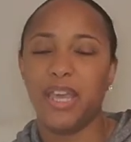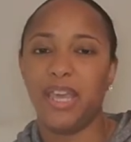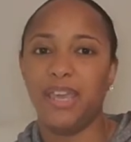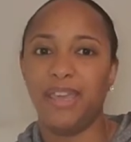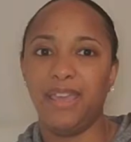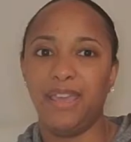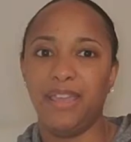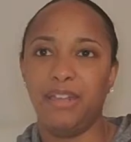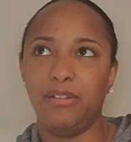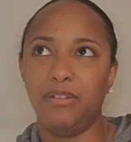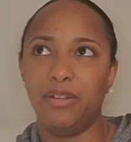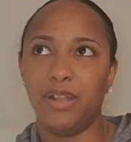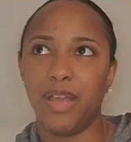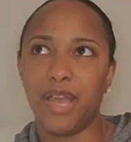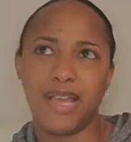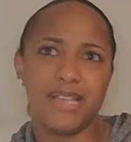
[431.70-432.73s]
and
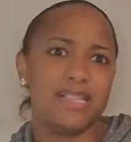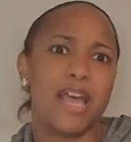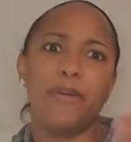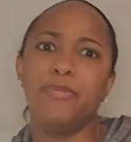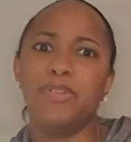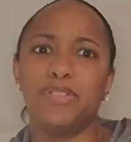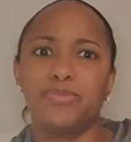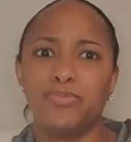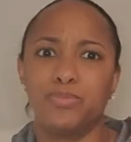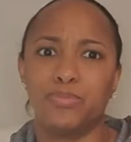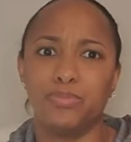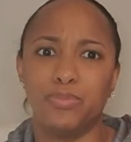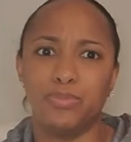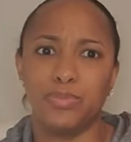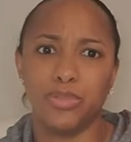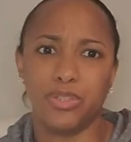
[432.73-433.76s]
as I was
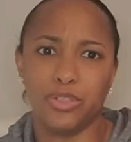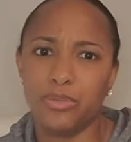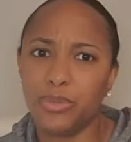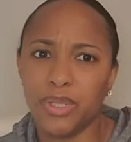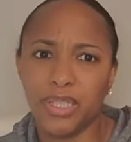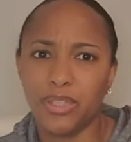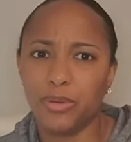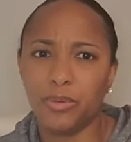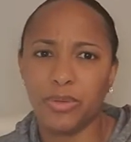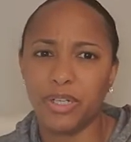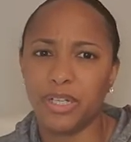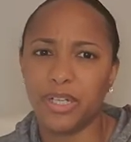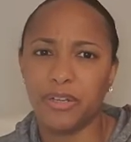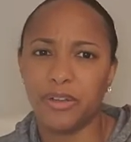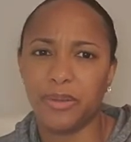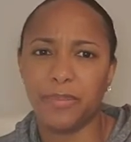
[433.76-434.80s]
doing the
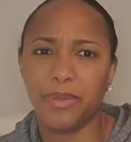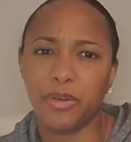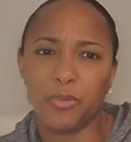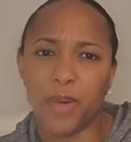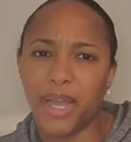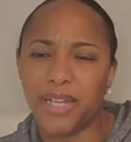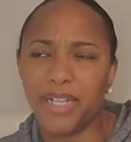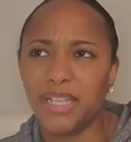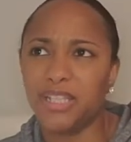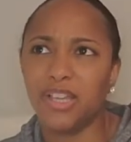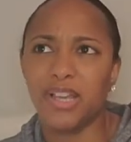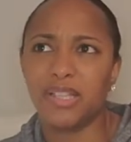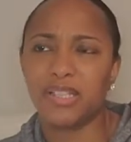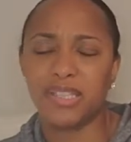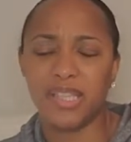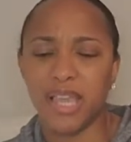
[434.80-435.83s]
ordinary peel, why didn't
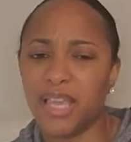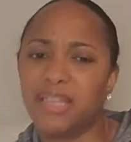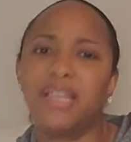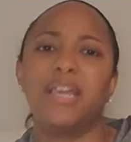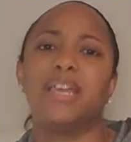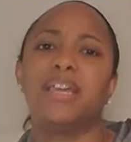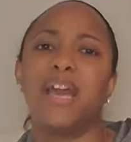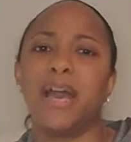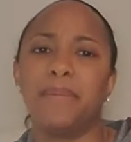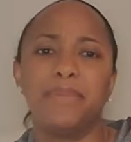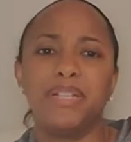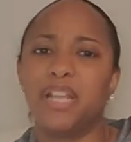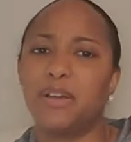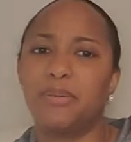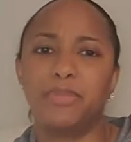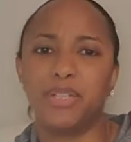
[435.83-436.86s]
y'all say, like,
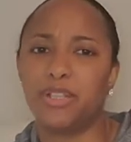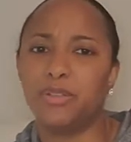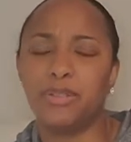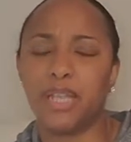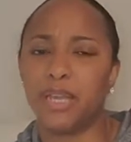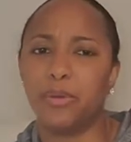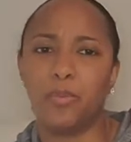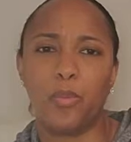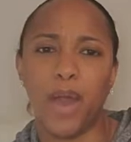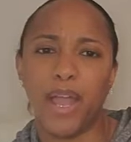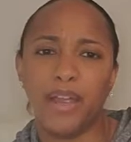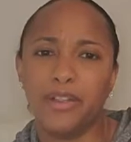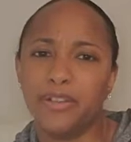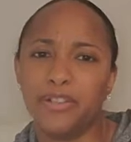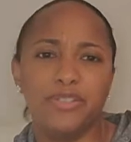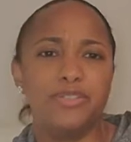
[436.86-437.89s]
comment down below, like, why
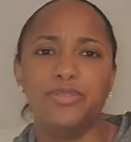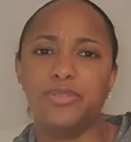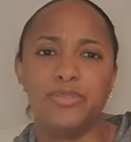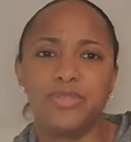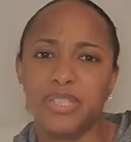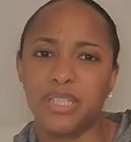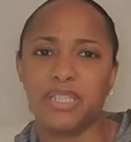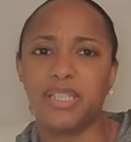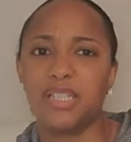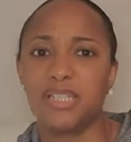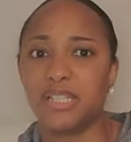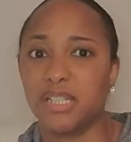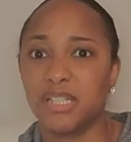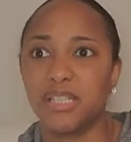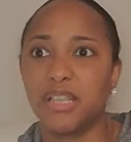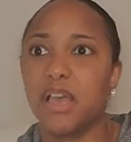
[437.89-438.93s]
are you using this?
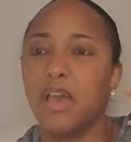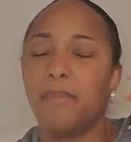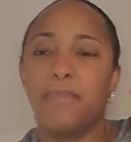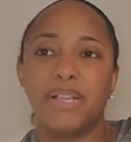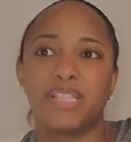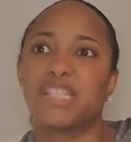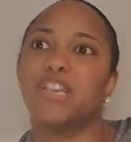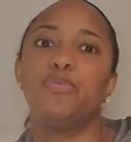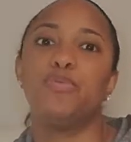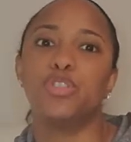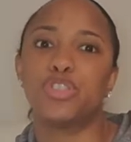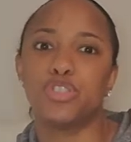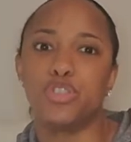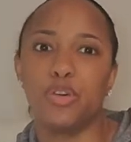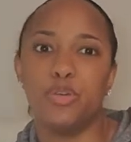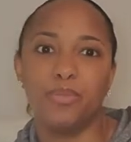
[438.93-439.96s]
Because my skin was
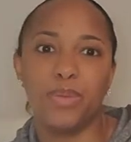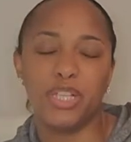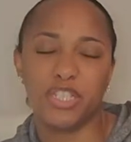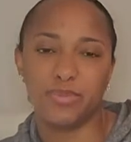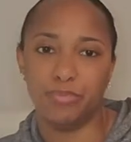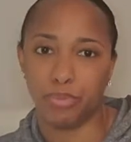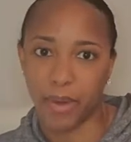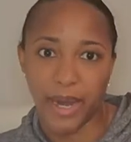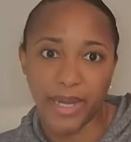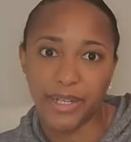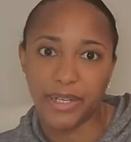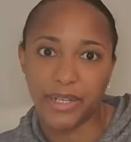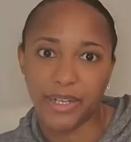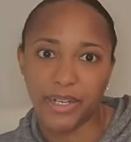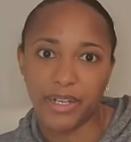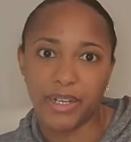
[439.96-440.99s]
so much
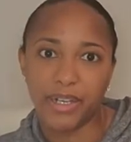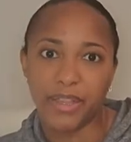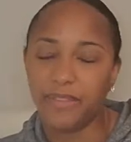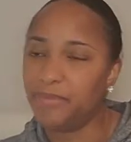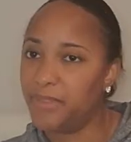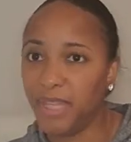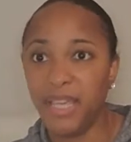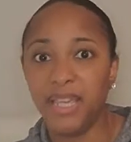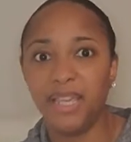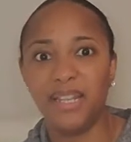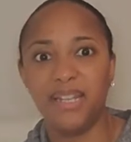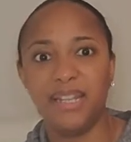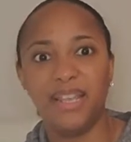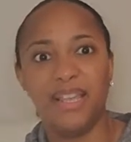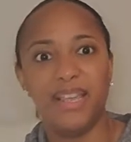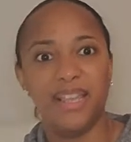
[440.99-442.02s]
brighter
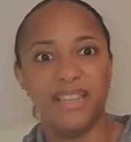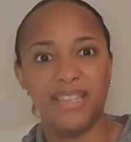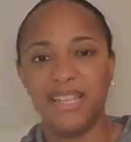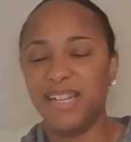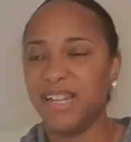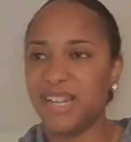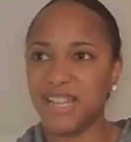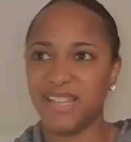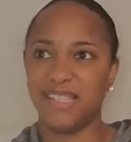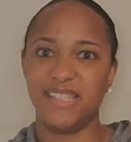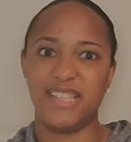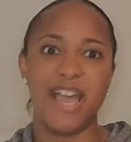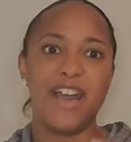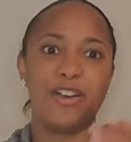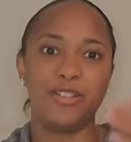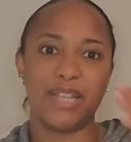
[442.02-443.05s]
then than it is
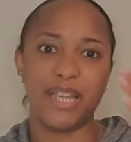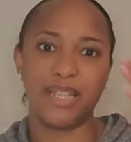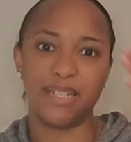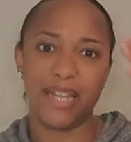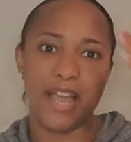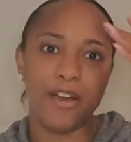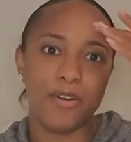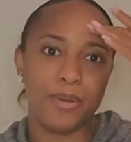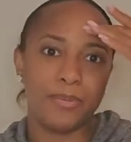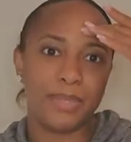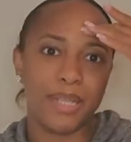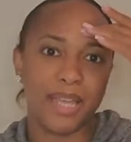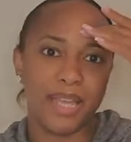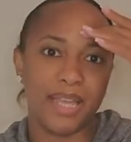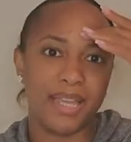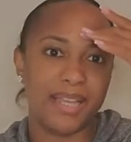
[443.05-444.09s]
now. Like, now I'm
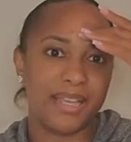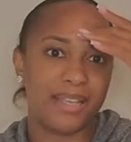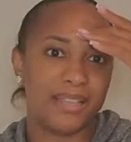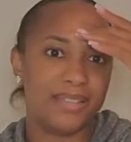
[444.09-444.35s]
like